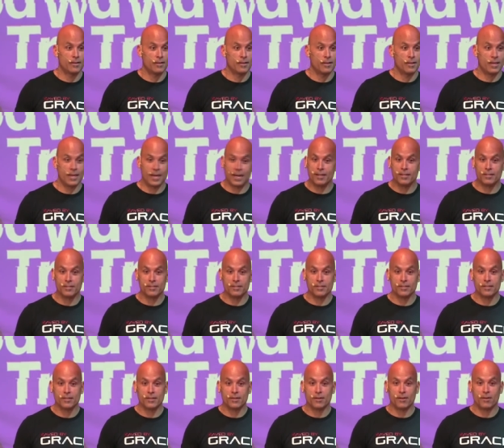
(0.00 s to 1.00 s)

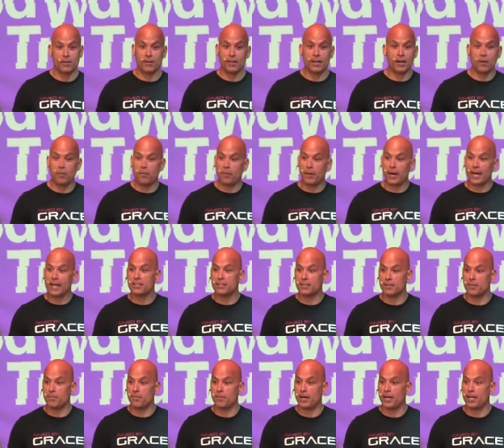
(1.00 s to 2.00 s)
Yes? Or they don't bite
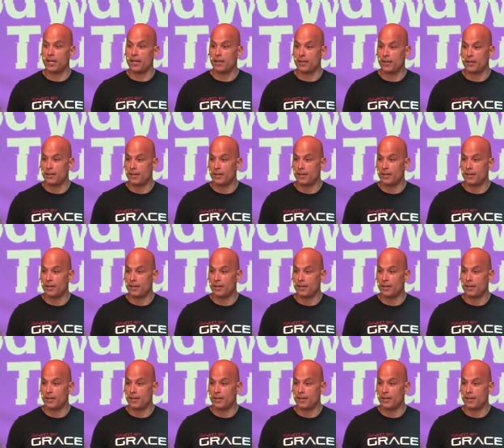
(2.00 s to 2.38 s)
somebody.